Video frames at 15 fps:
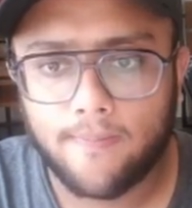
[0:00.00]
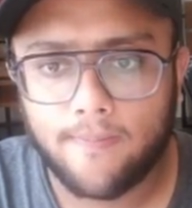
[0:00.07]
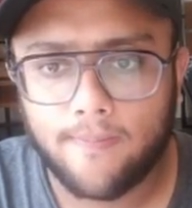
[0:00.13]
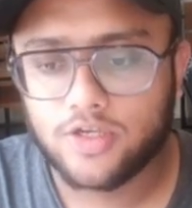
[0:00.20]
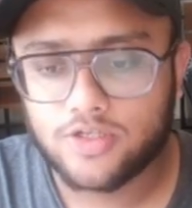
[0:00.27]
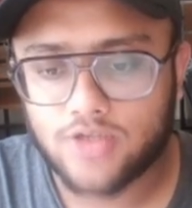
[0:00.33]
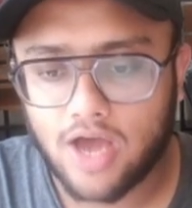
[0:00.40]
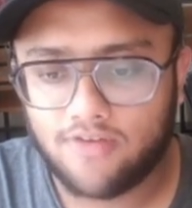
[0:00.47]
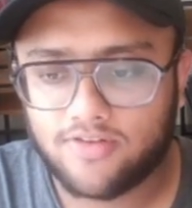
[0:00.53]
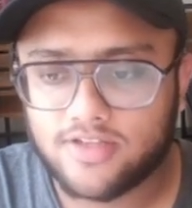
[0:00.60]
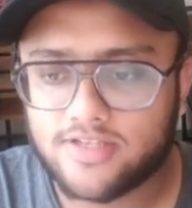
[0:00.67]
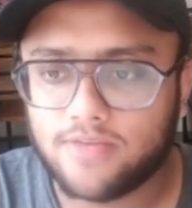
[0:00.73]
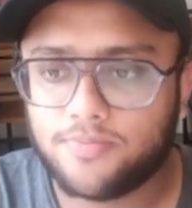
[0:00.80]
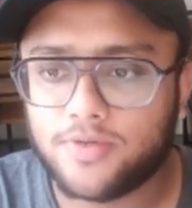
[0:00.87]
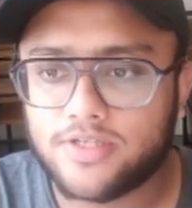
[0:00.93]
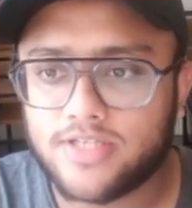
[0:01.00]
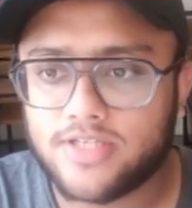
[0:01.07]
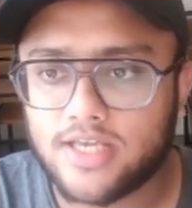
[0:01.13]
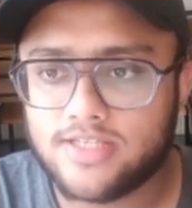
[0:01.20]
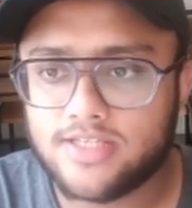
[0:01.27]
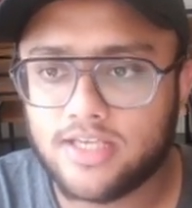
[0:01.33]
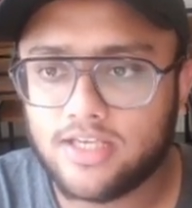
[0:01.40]
So after some
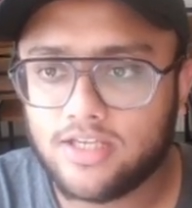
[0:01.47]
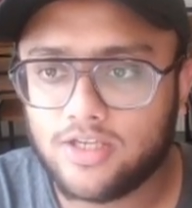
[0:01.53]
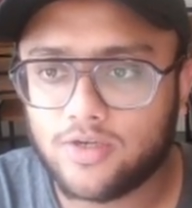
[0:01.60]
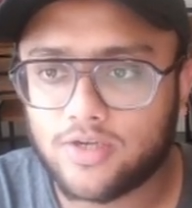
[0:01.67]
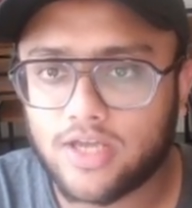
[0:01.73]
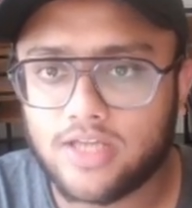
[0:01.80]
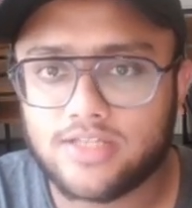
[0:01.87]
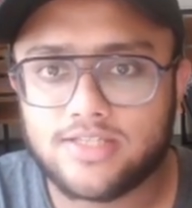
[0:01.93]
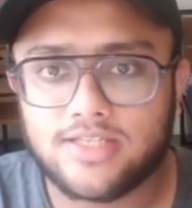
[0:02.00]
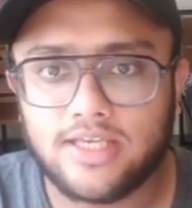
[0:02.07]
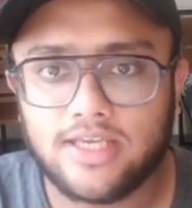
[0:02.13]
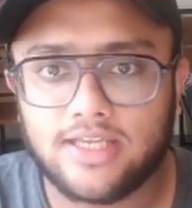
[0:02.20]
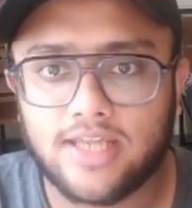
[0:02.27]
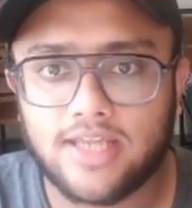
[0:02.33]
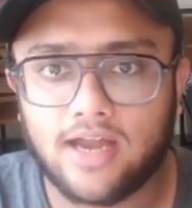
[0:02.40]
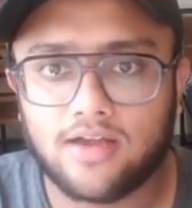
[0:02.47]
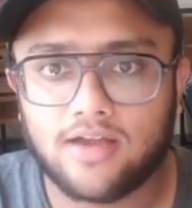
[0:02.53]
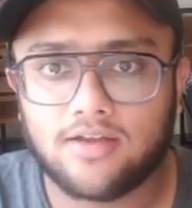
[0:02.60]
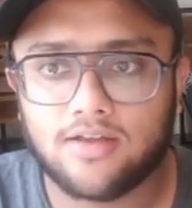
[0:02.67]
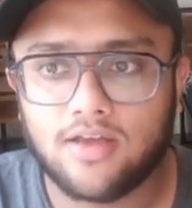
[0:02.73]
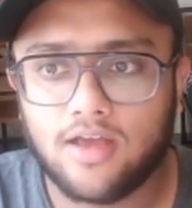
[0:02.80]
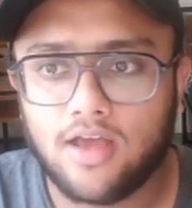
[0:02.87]
processing, you can see that
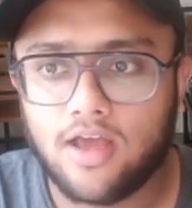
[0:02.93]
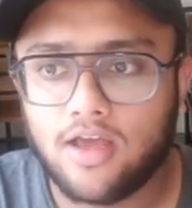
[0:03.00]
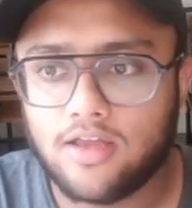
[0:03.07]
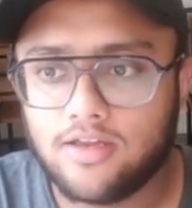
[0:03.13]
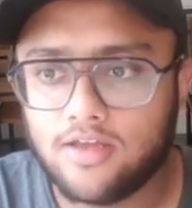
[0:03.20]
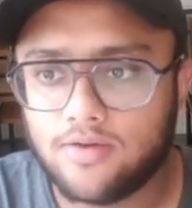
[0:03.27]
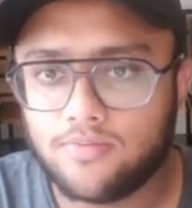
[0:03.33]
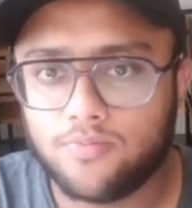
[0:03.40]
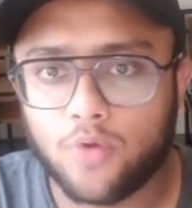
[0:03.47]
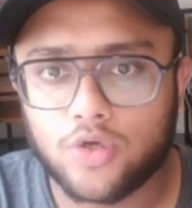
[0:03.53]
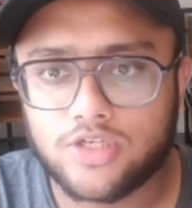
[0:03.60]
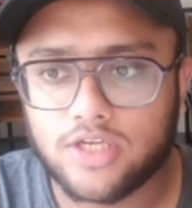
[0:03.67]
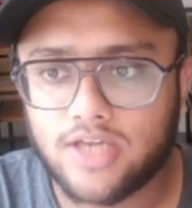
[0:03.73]
the inverse